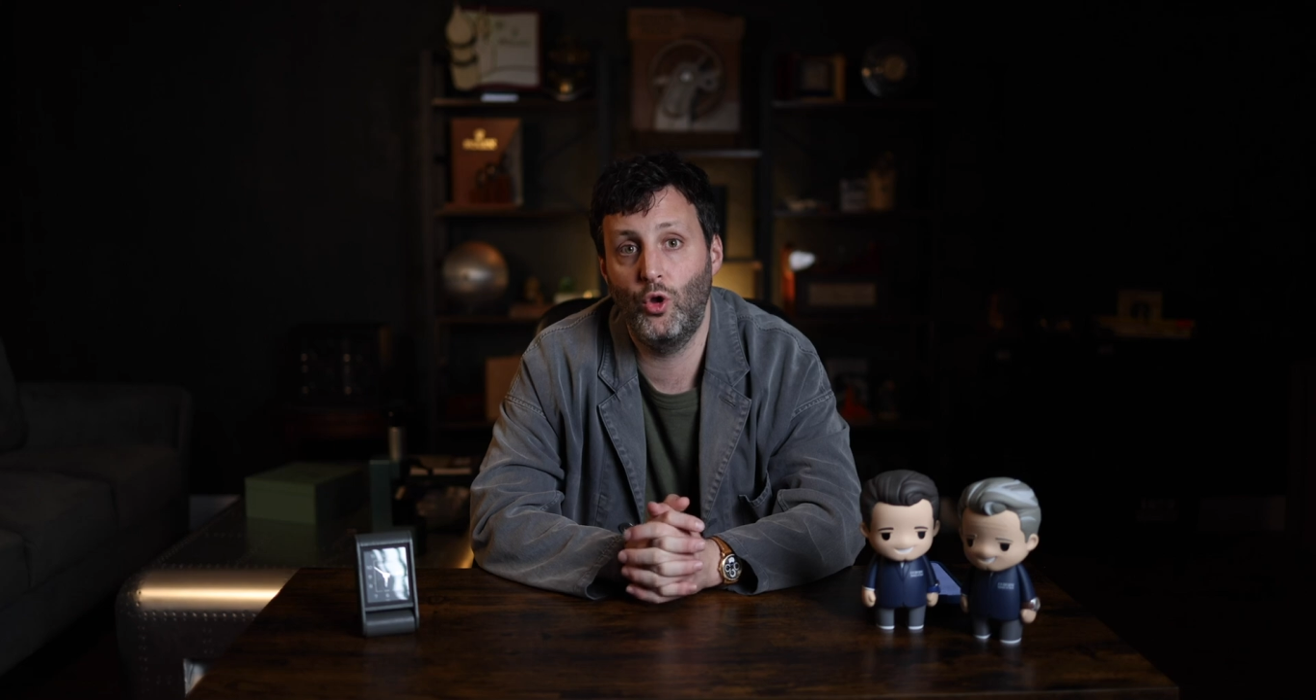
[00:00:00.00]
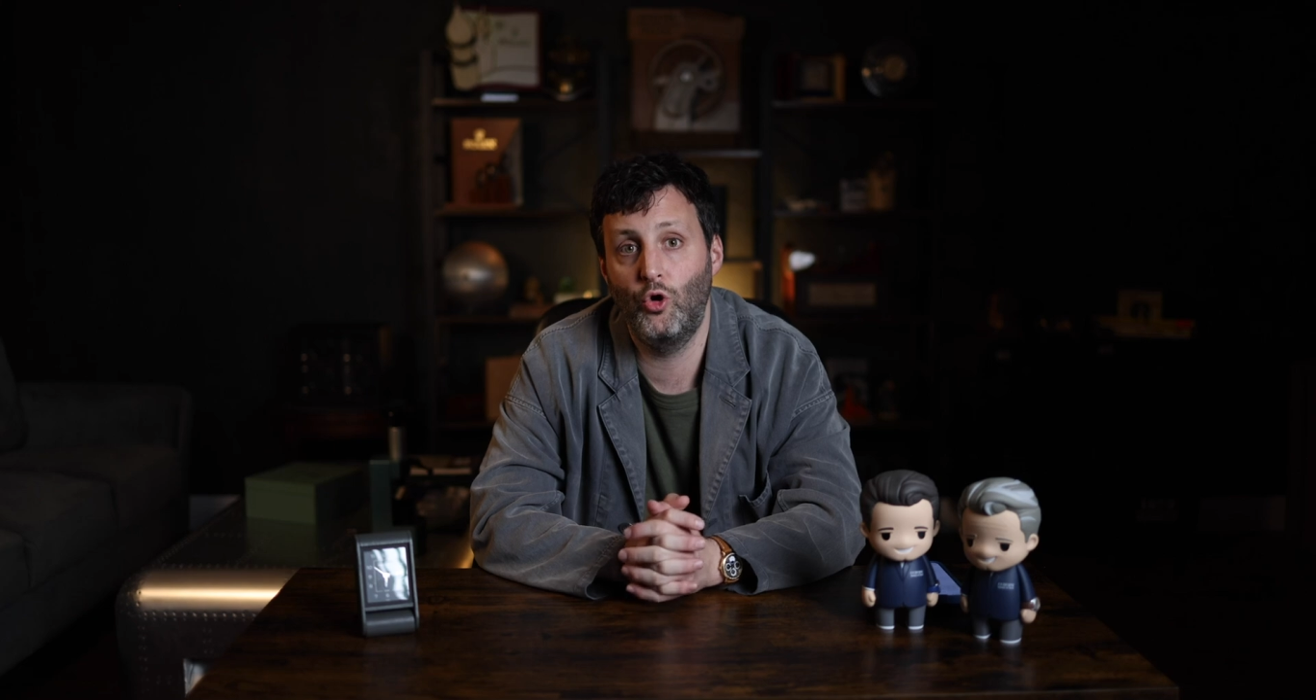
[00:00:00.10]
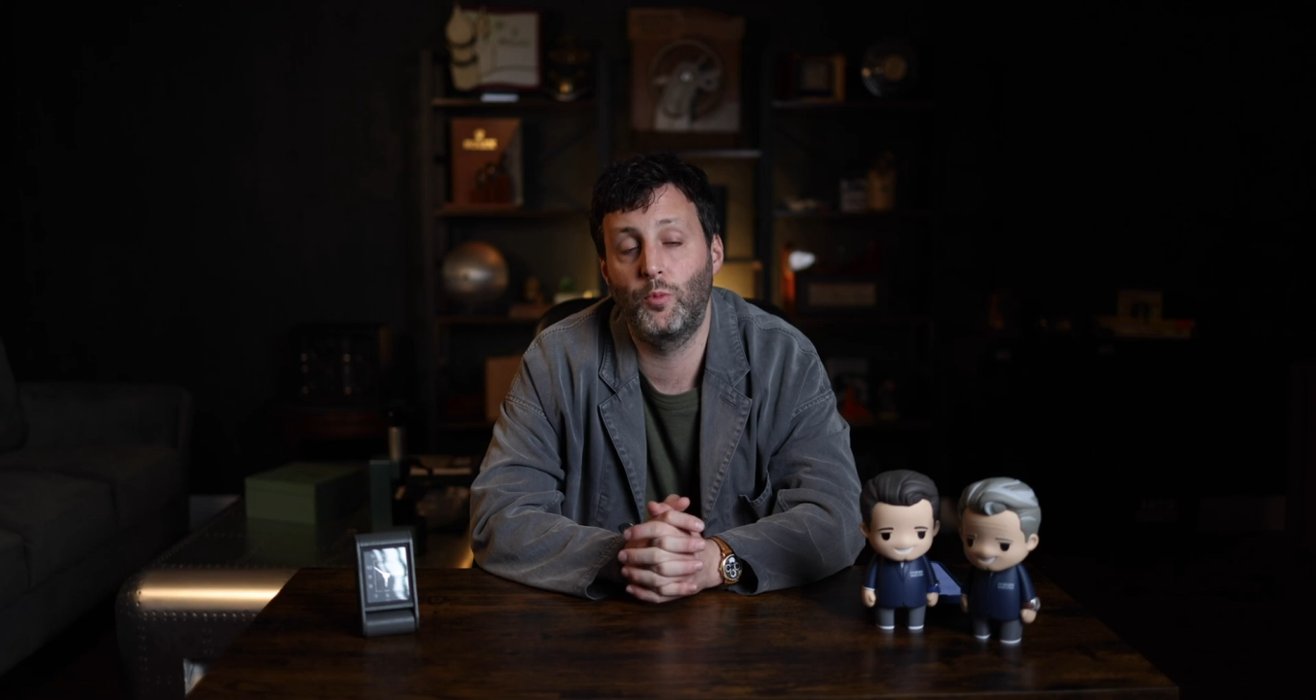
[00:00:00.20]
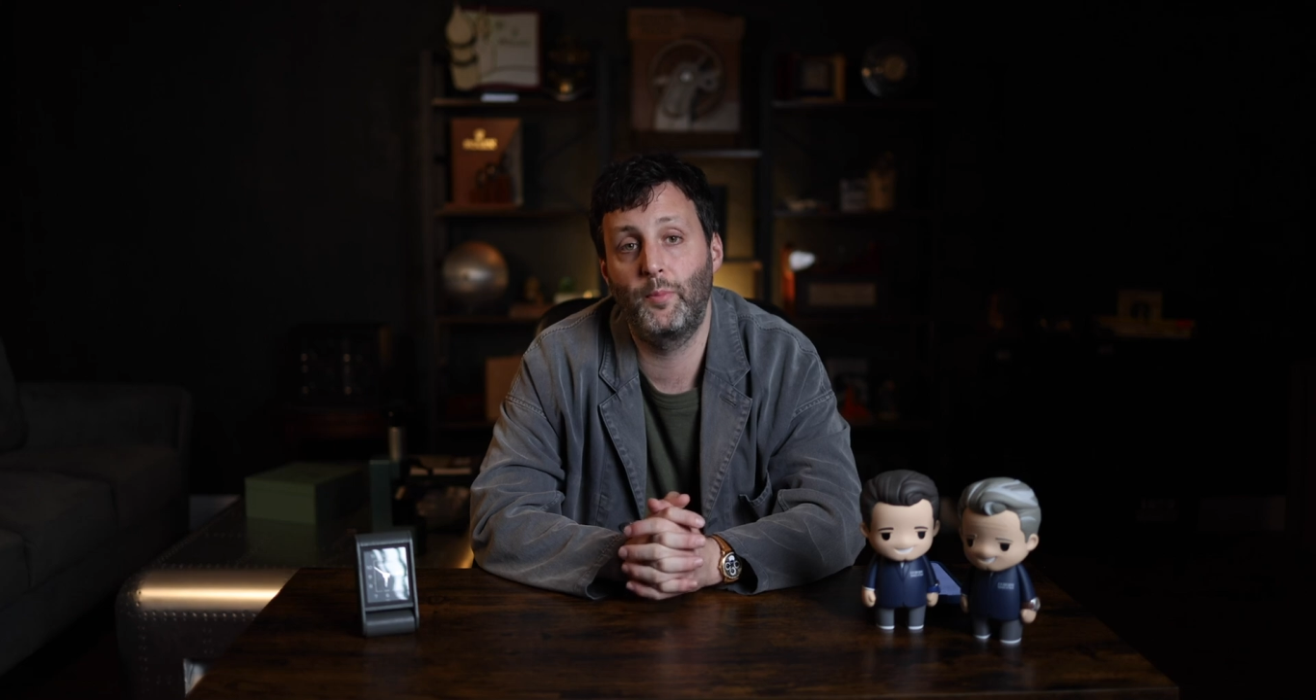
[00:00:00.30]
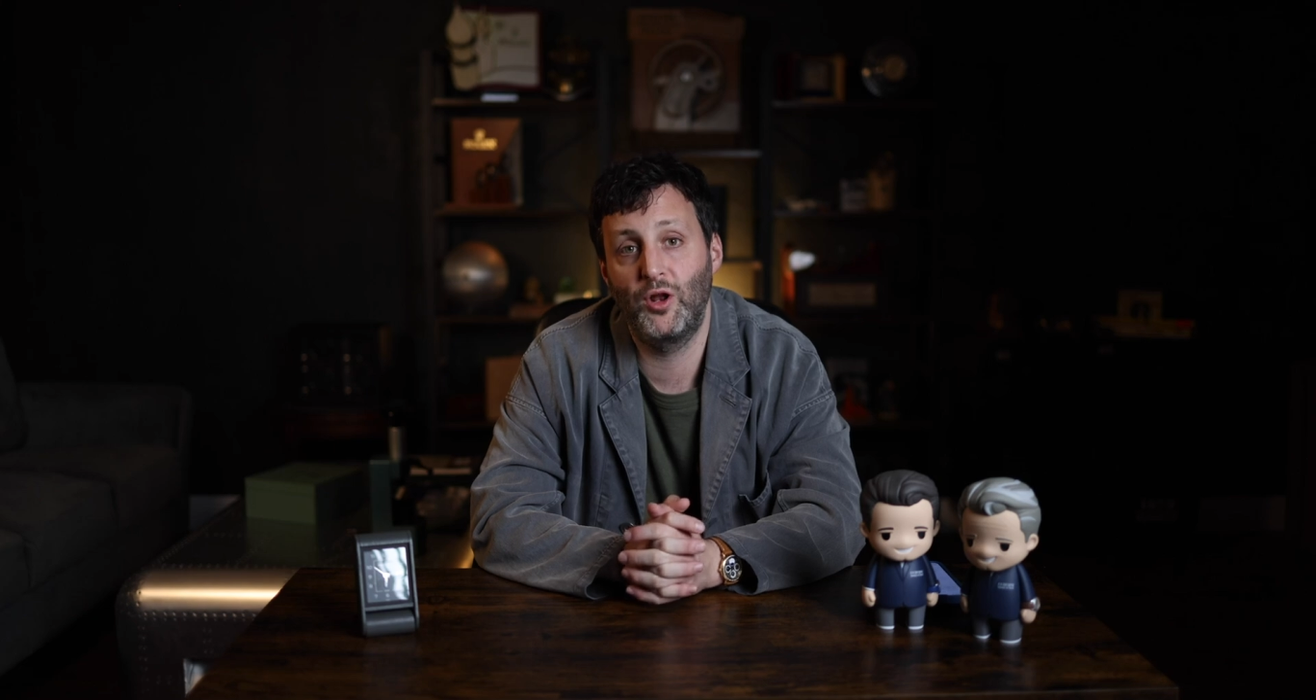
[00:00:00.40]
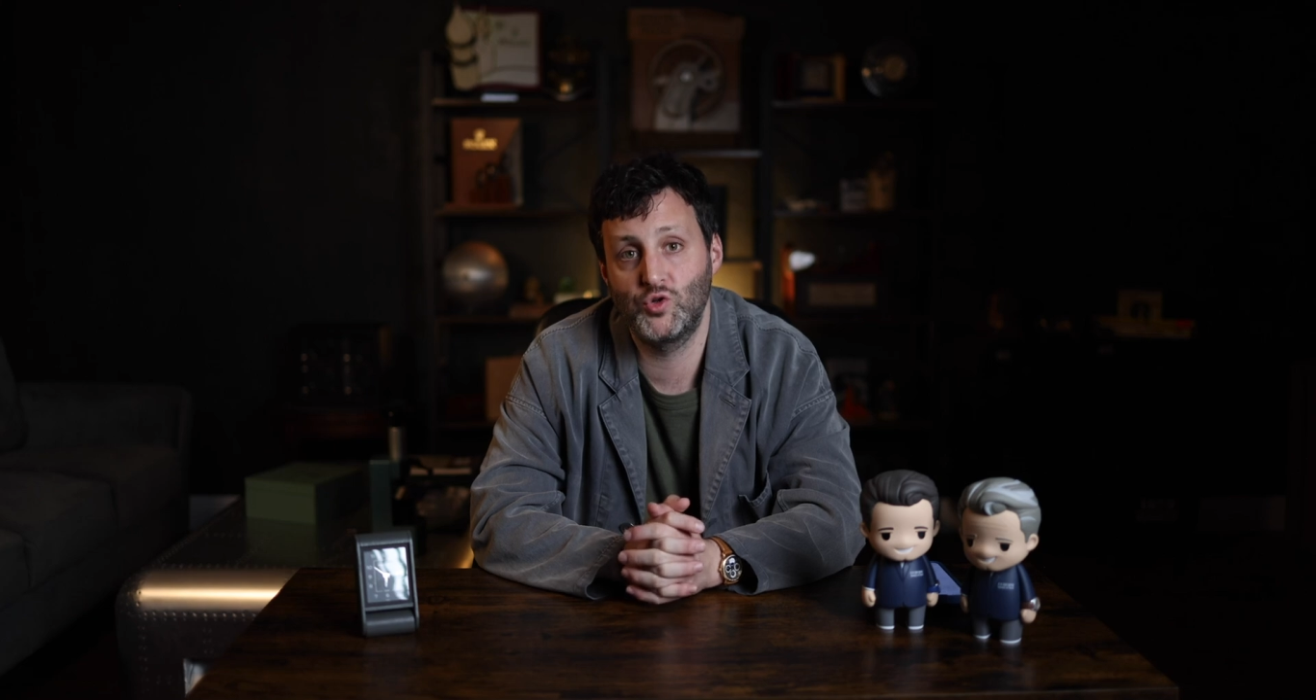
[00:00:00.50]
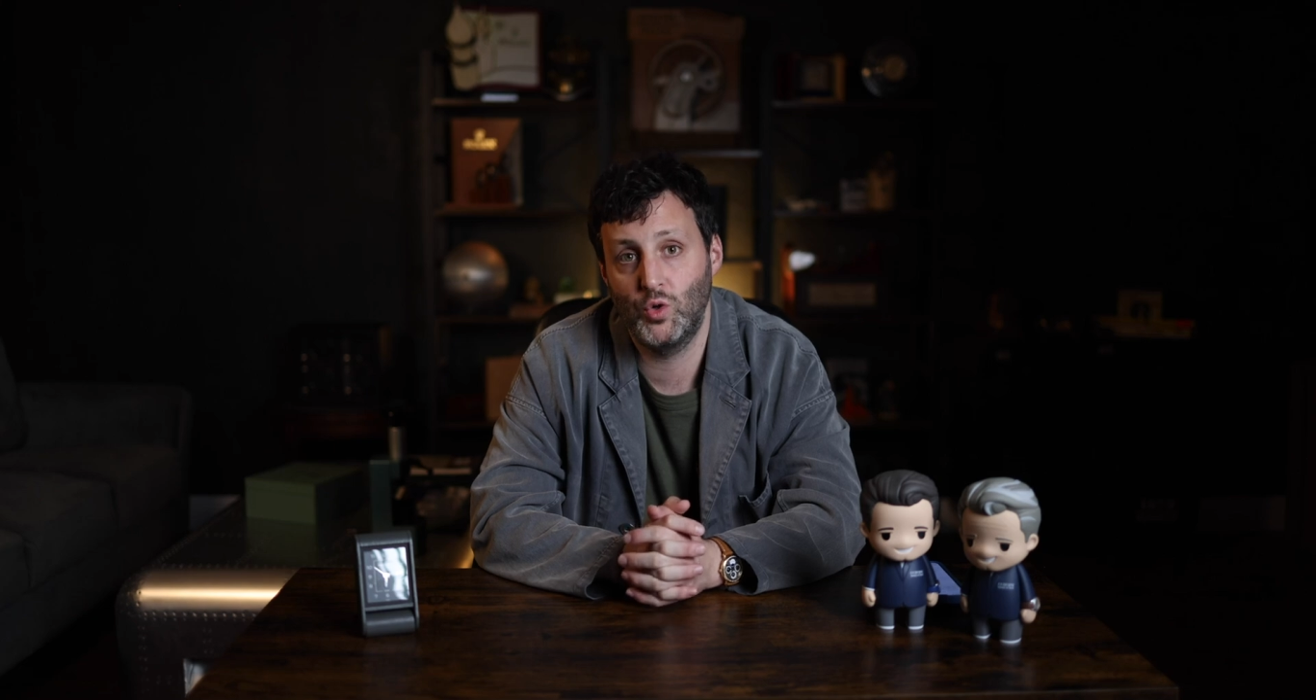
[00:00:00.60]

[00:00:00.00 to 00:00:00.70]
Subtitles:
oak perpetual